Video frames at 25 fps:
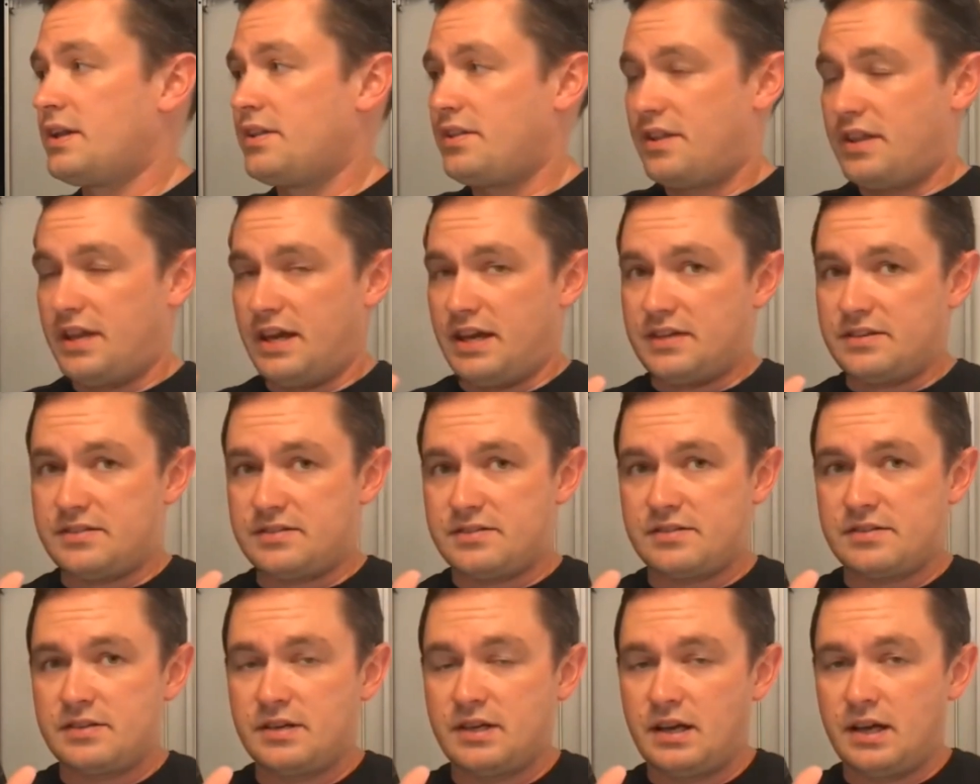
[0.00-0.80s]

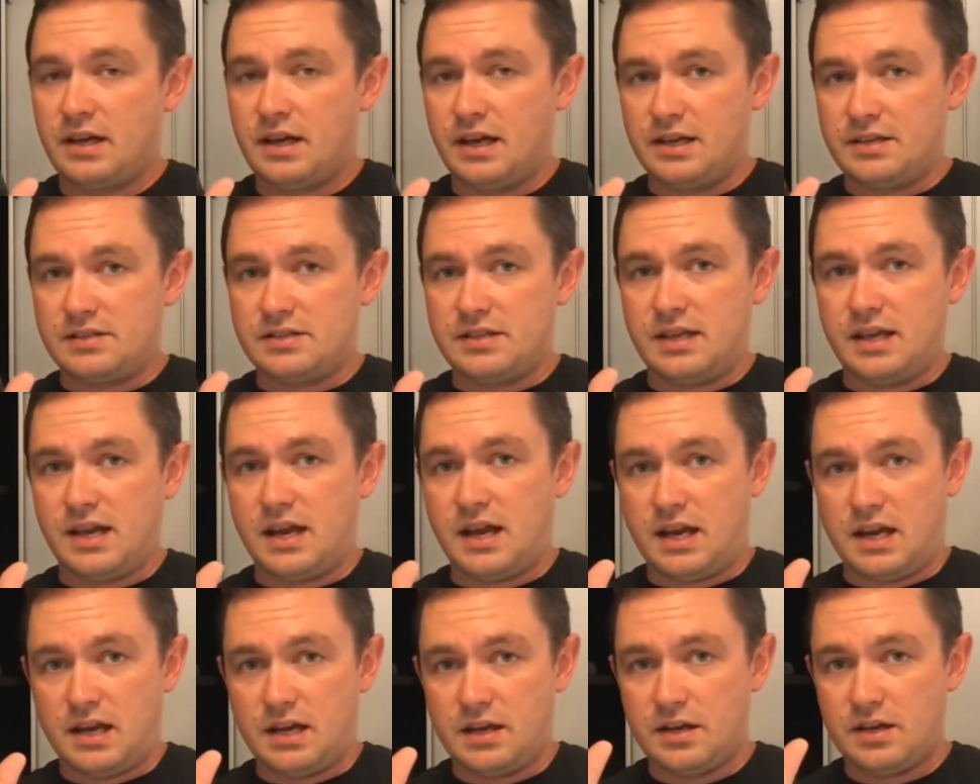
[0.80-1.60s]
This is
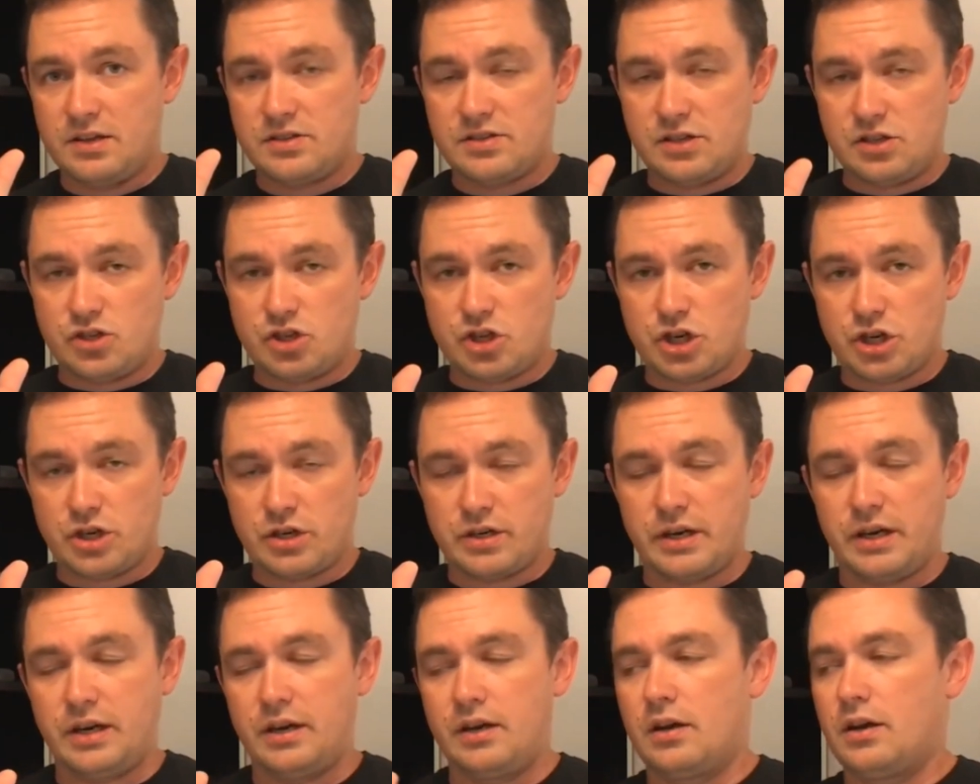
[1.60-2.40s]
the
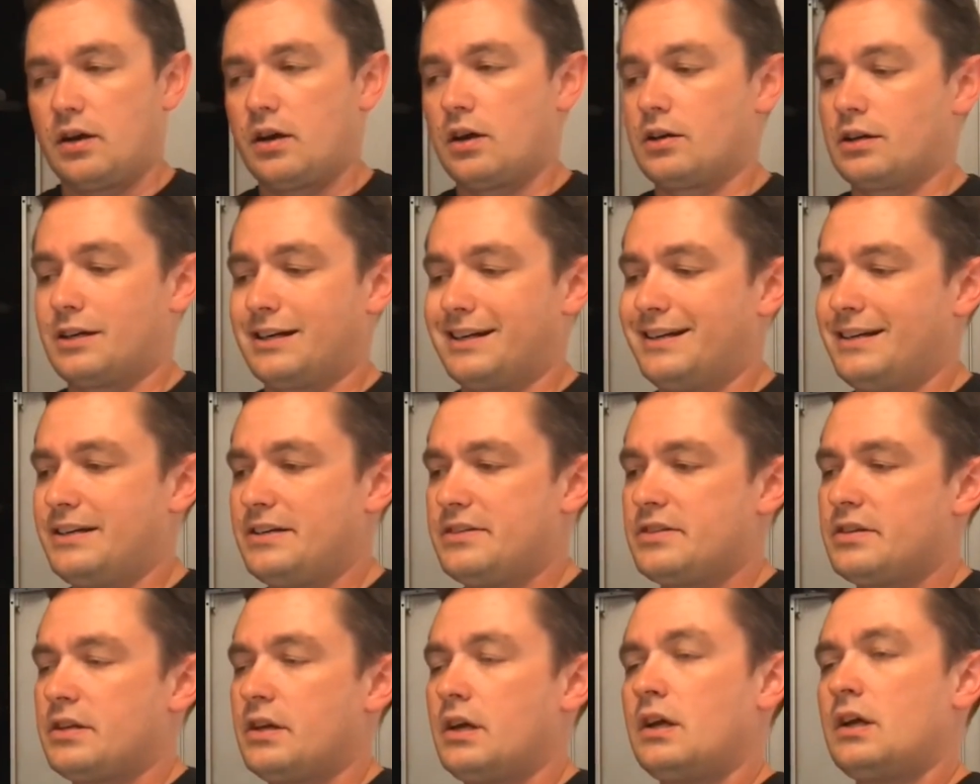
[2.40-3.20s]
Centurion, all
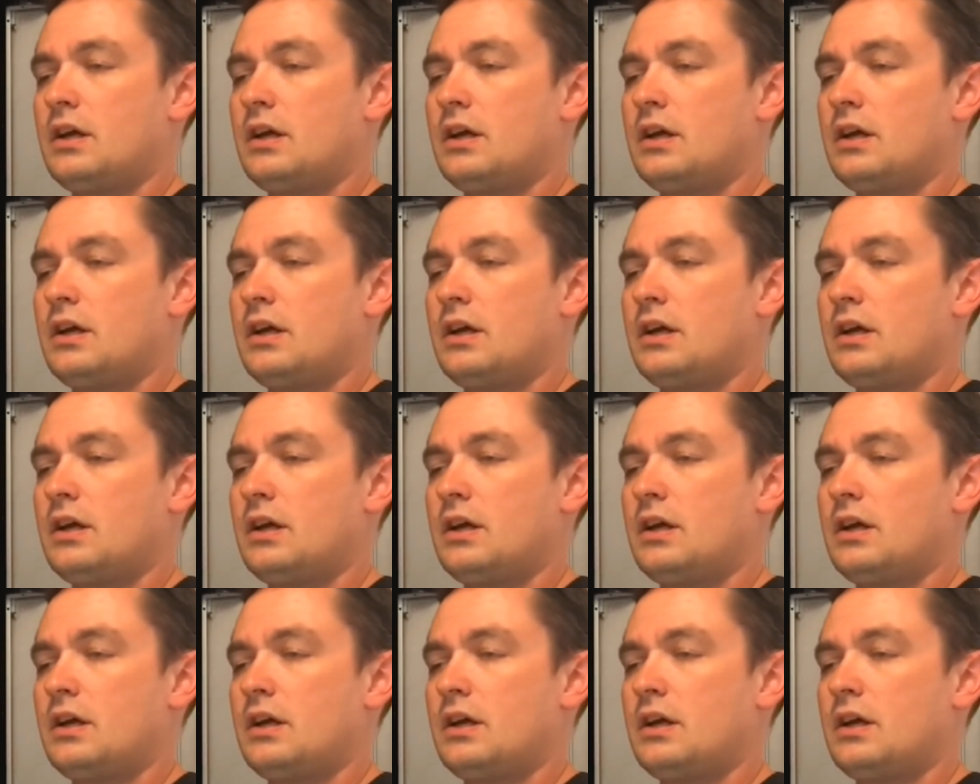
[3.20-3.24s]
right?